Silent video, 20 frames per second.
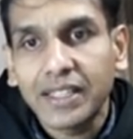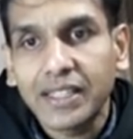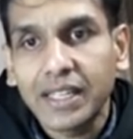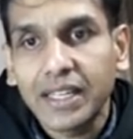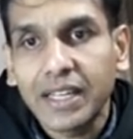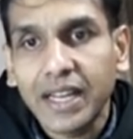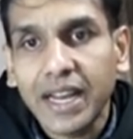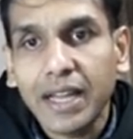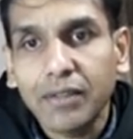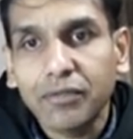The
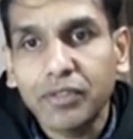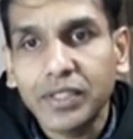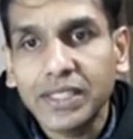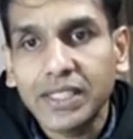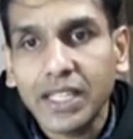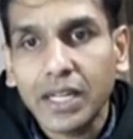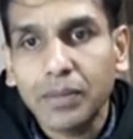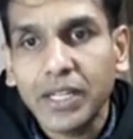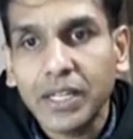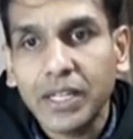graph is
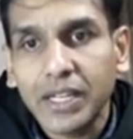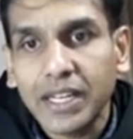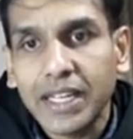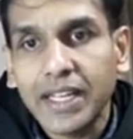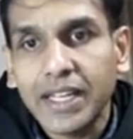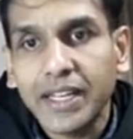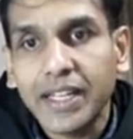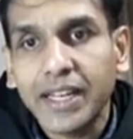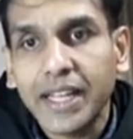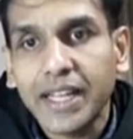coming
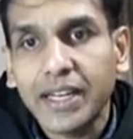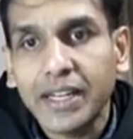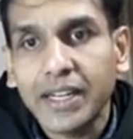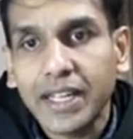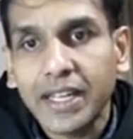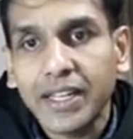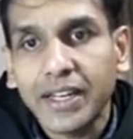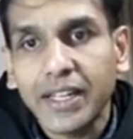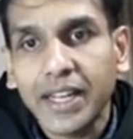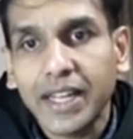nearer and
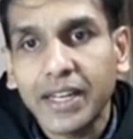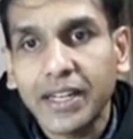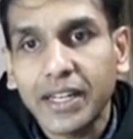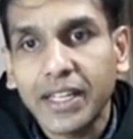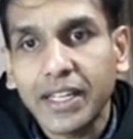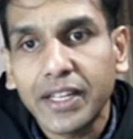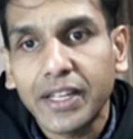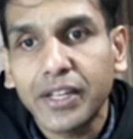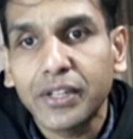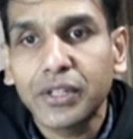nearer and
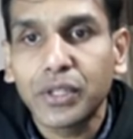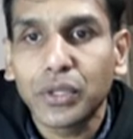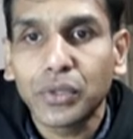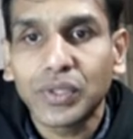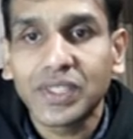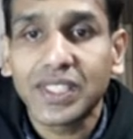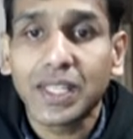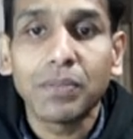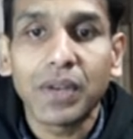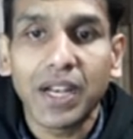nearer to
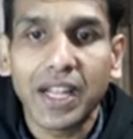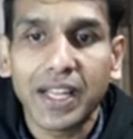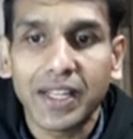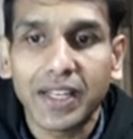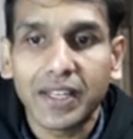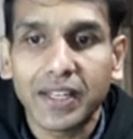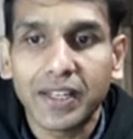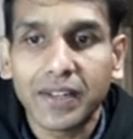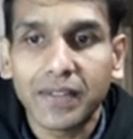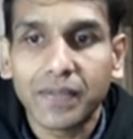some line.
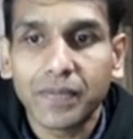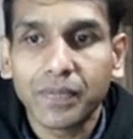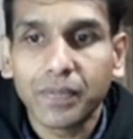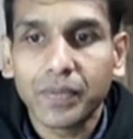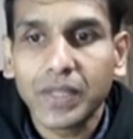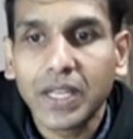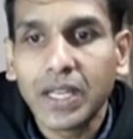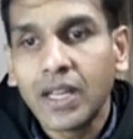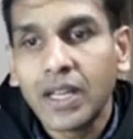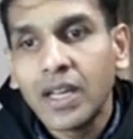
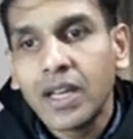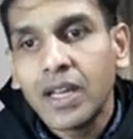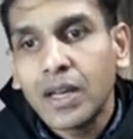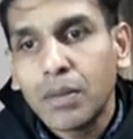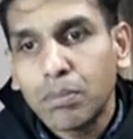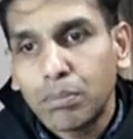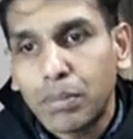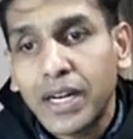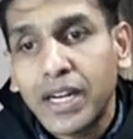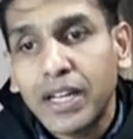
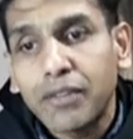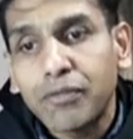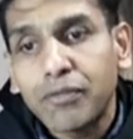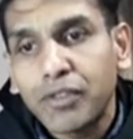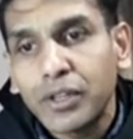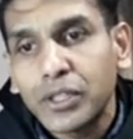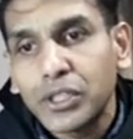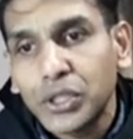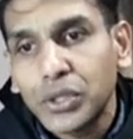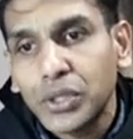But if
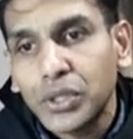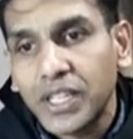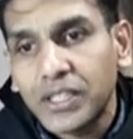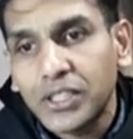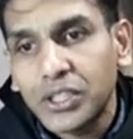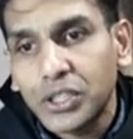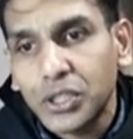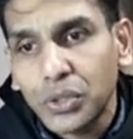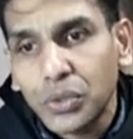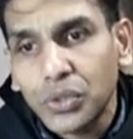sh it
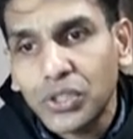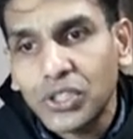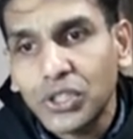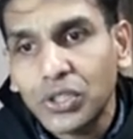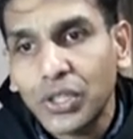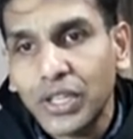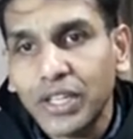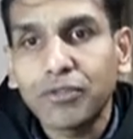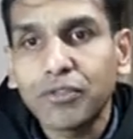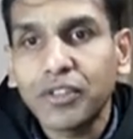shoots to
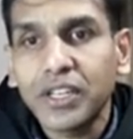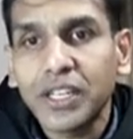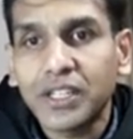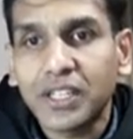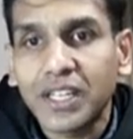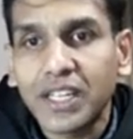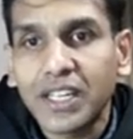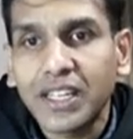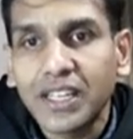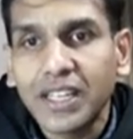
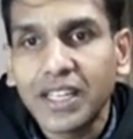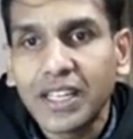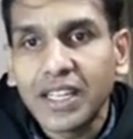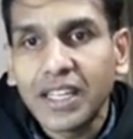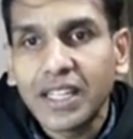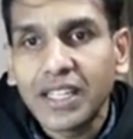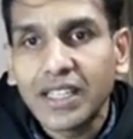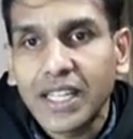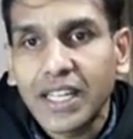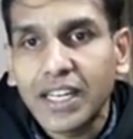infinity,
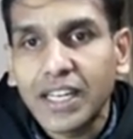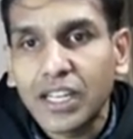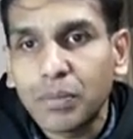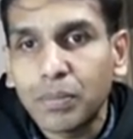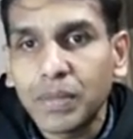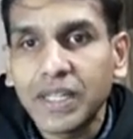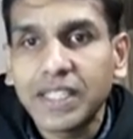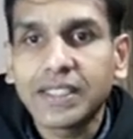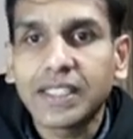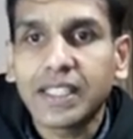then it
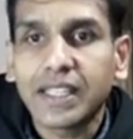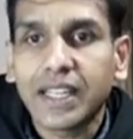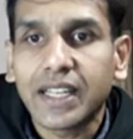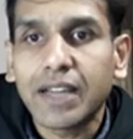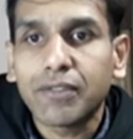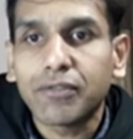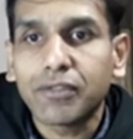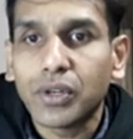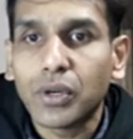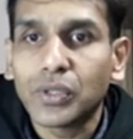means the
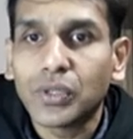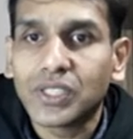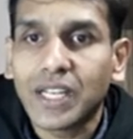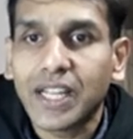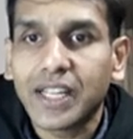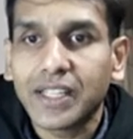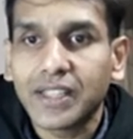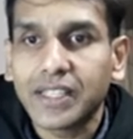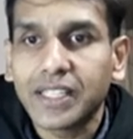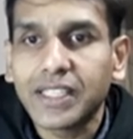graph goes
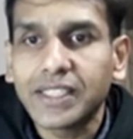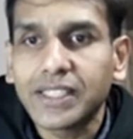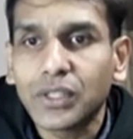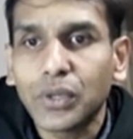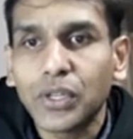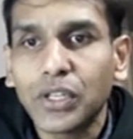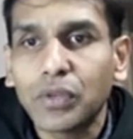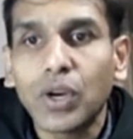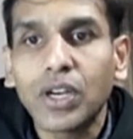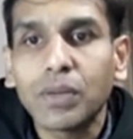like this. So
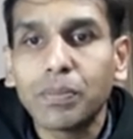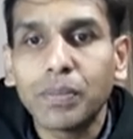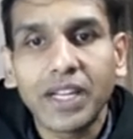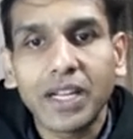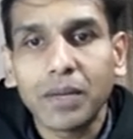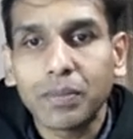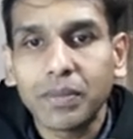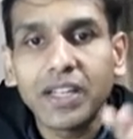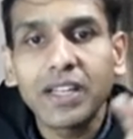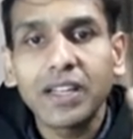it won't
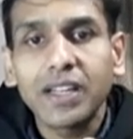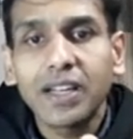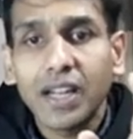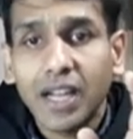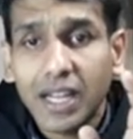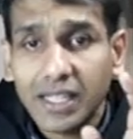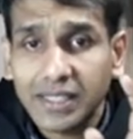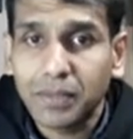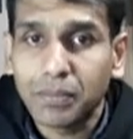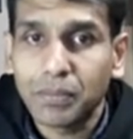become a
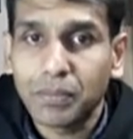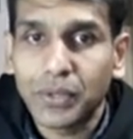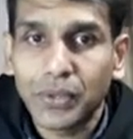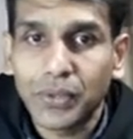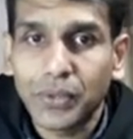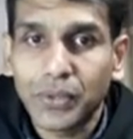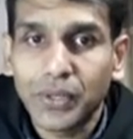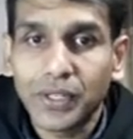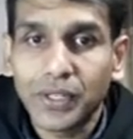asymptote.